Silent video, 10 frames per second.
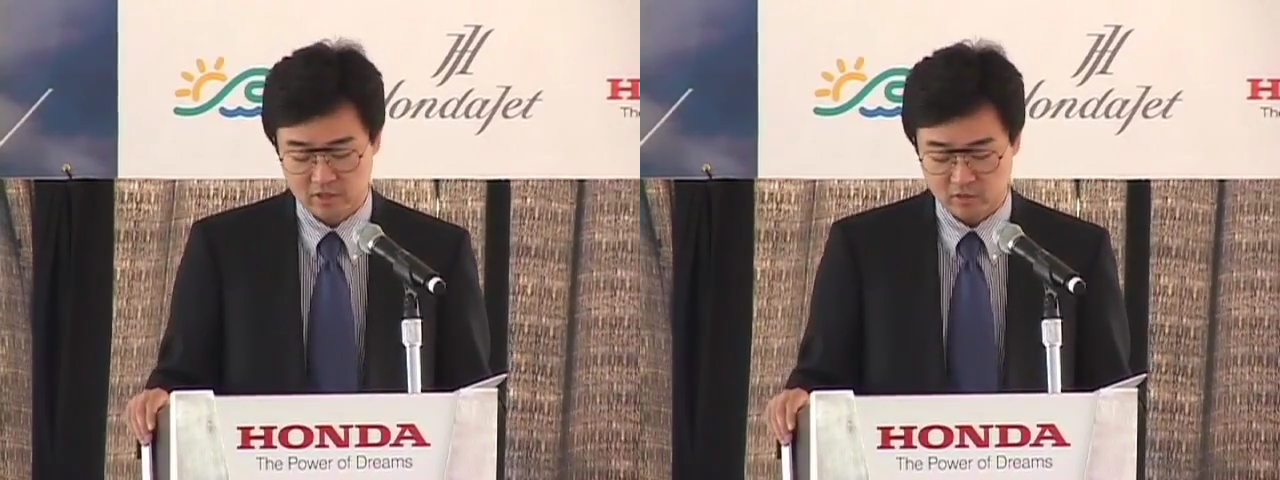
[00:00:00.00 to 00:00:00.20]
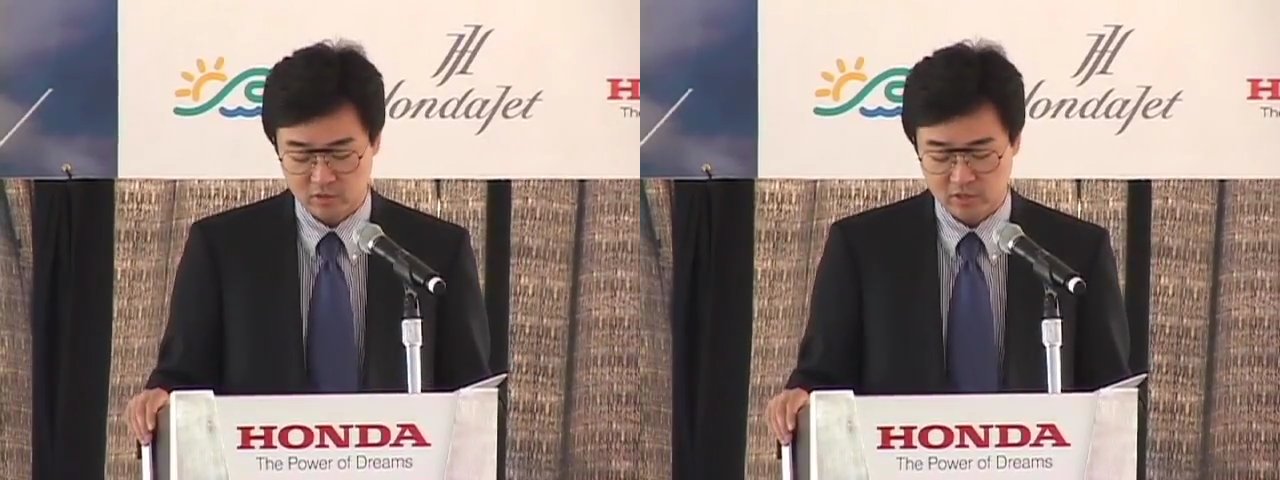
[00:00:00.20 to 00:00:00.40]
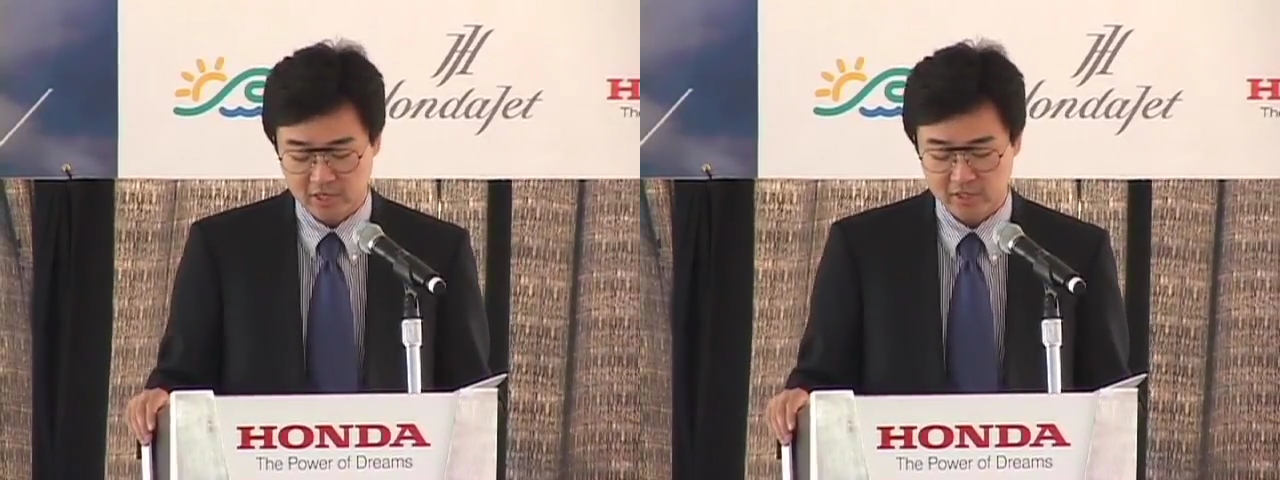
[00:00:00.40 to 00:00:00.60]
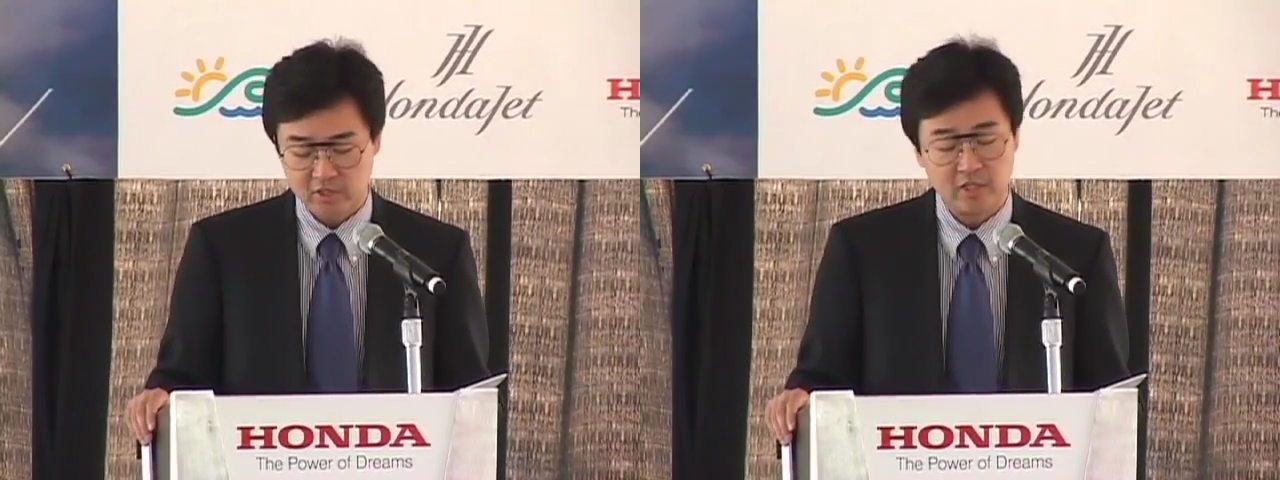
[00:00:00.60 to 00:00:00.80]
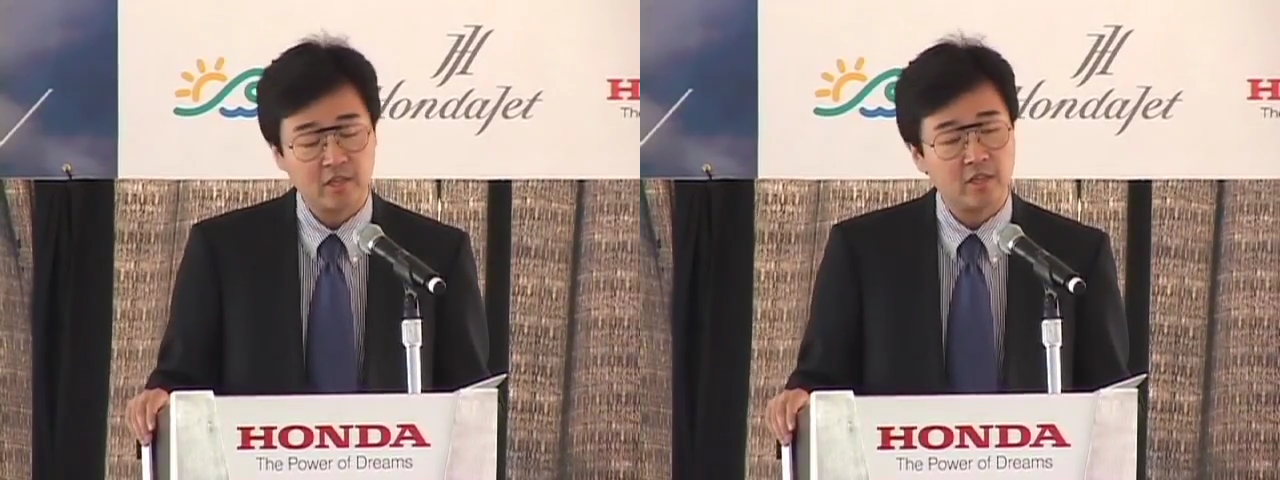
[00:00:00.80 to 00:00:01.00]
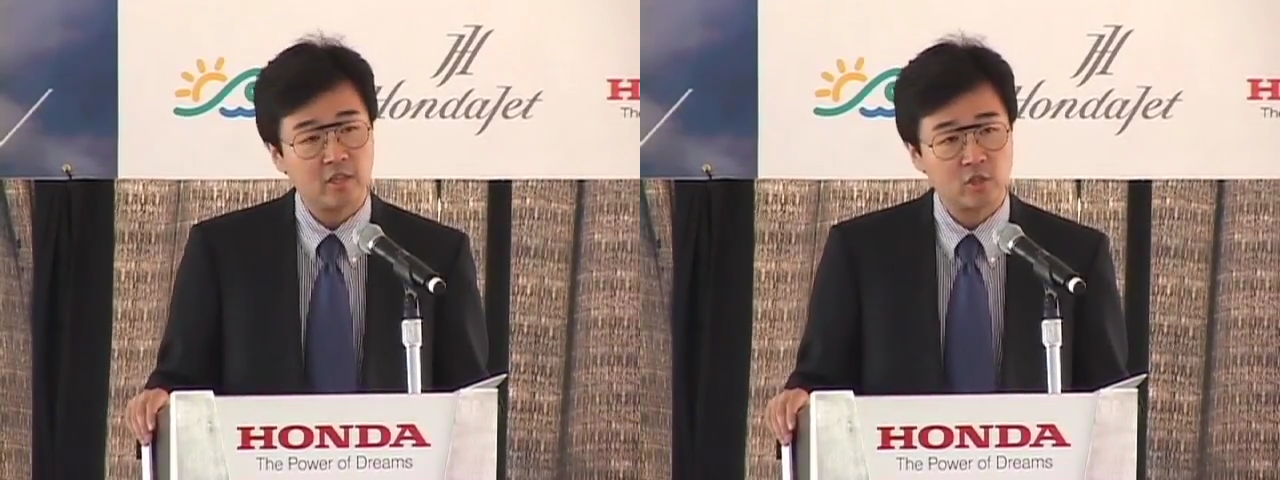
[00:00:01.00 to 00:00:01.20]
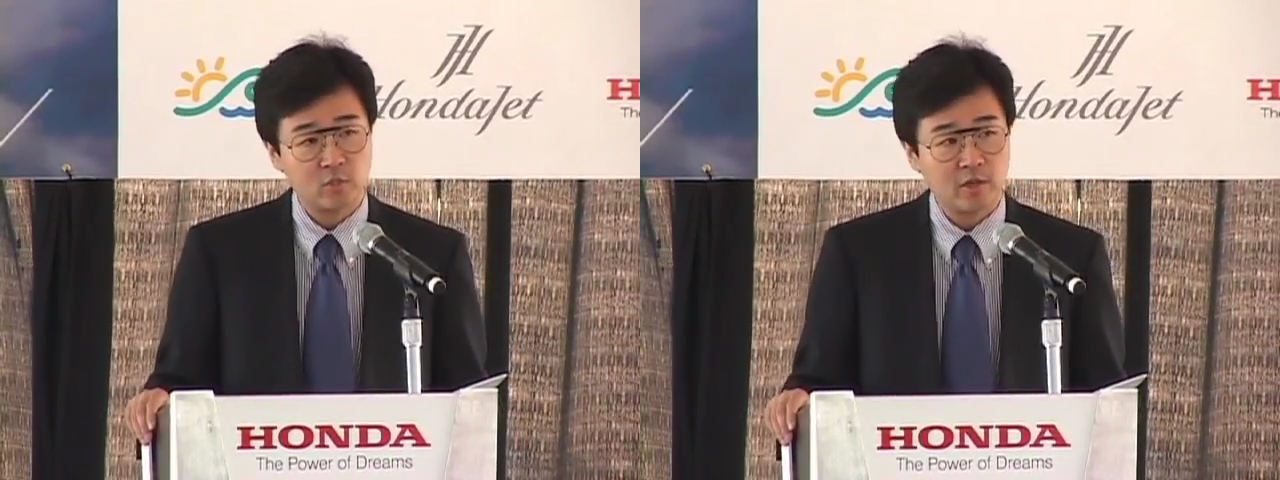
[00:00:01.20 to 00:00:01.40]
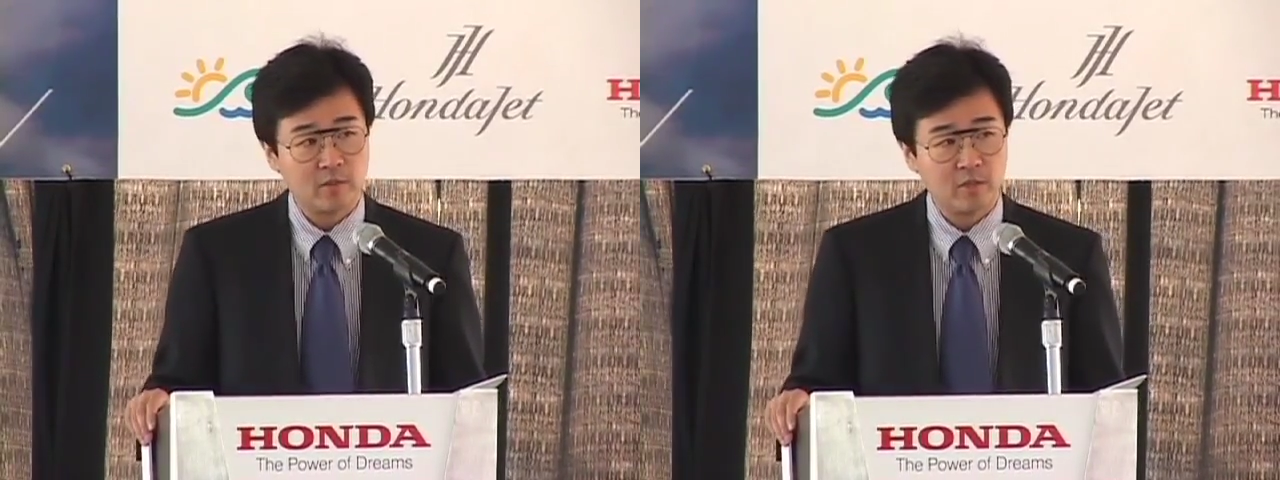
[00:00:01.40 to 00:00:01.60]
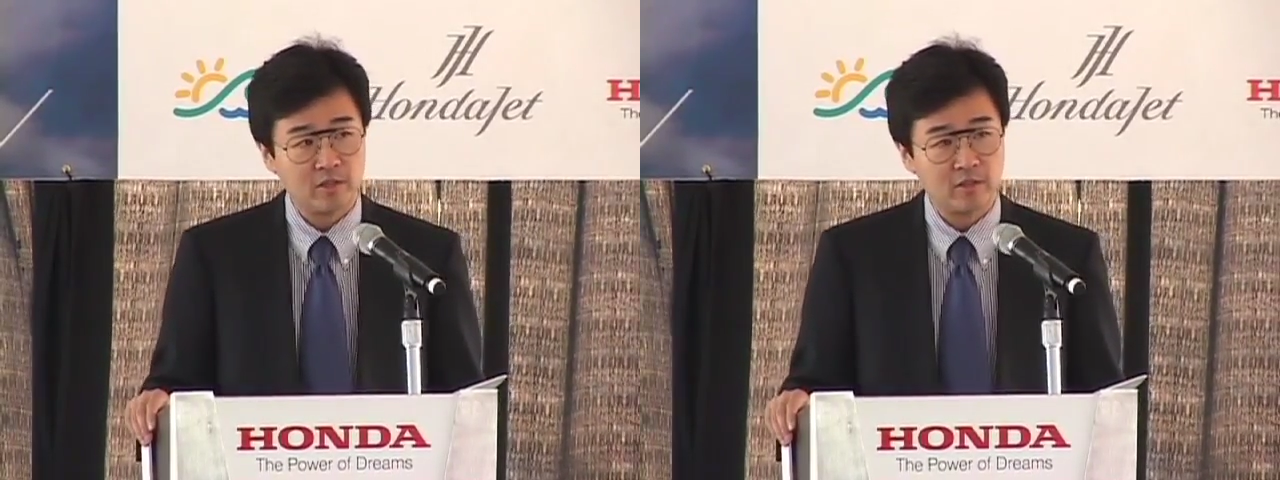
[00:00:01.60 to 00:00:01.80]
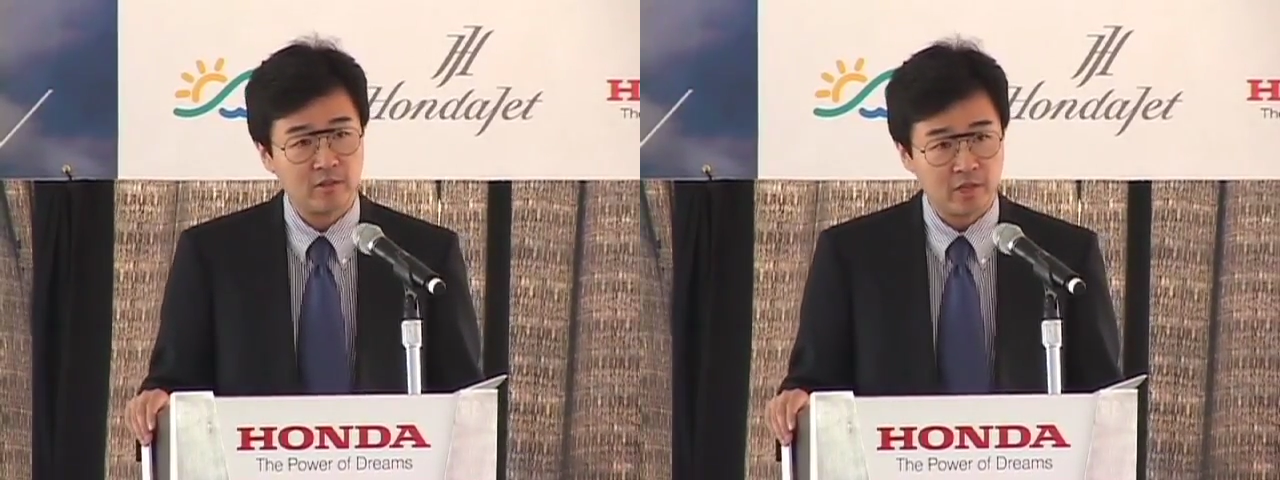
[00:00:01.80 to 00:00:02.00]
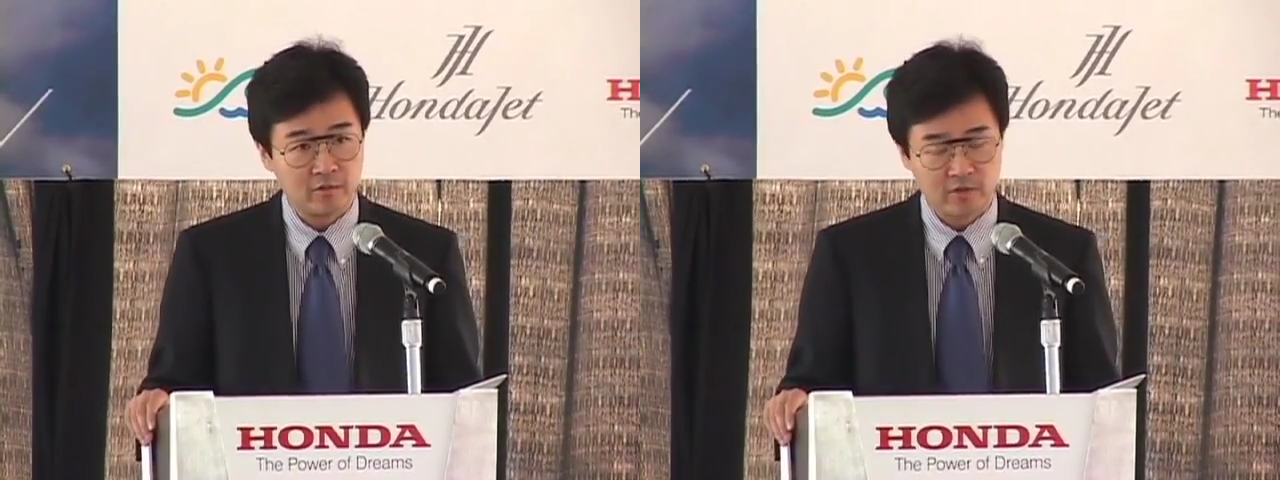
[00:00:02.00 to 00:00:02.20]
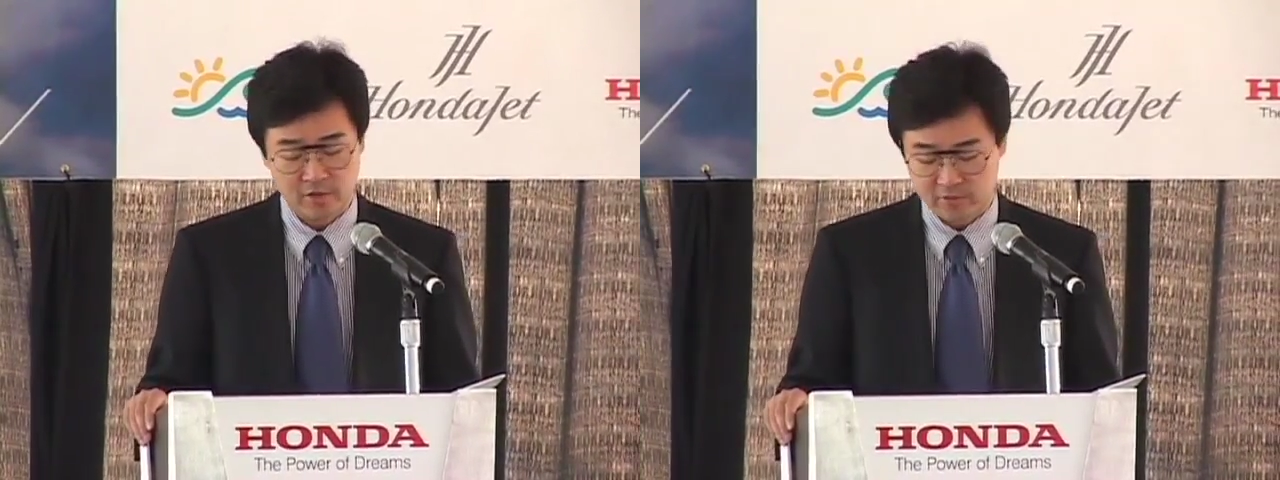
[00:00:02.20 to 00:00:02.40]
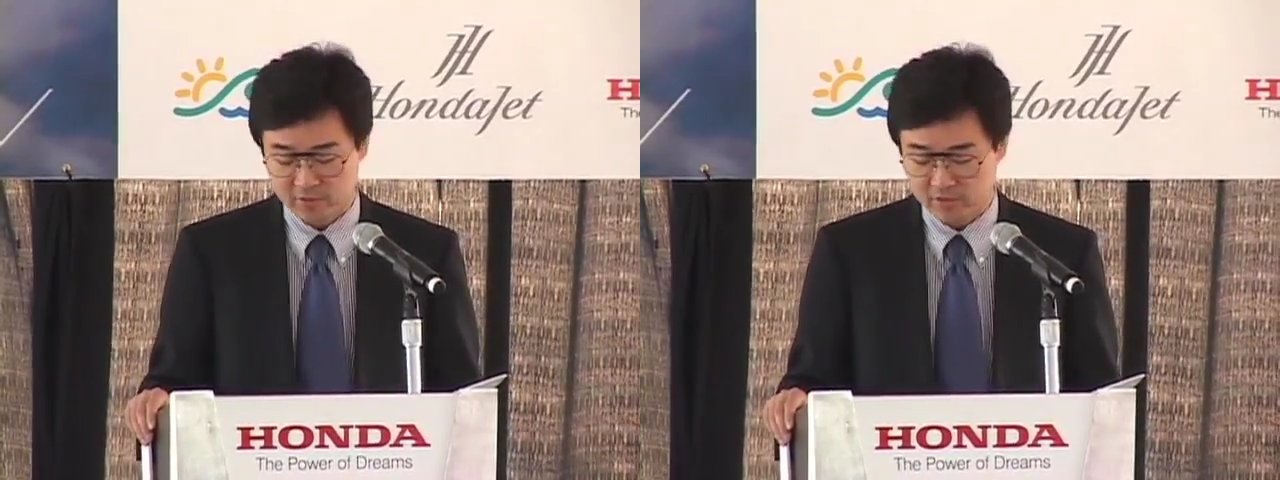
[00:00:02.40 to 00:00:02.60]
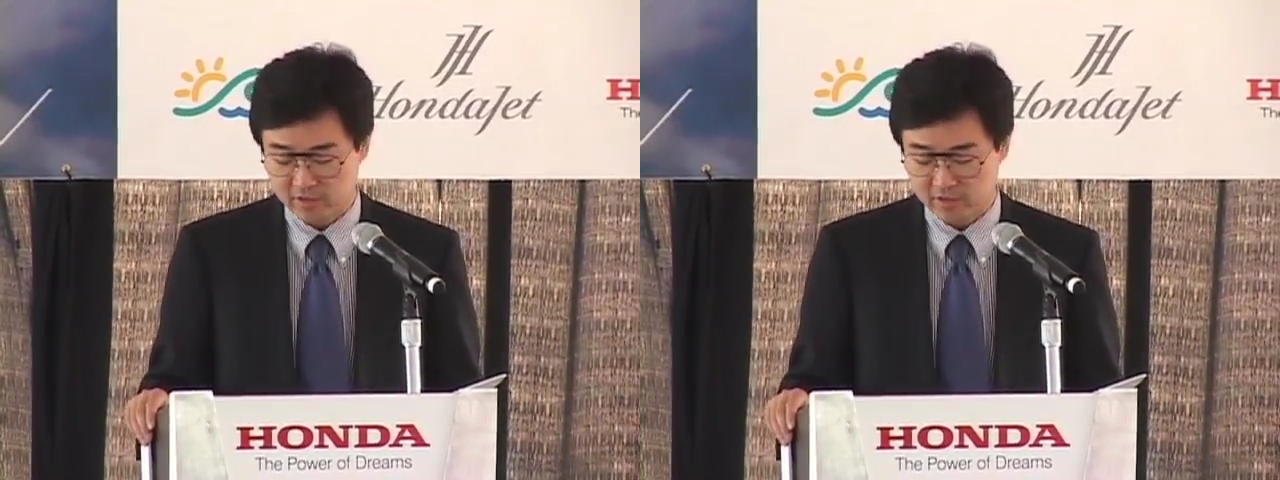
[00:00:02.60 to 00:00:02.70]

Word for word: to testing experimental aircraft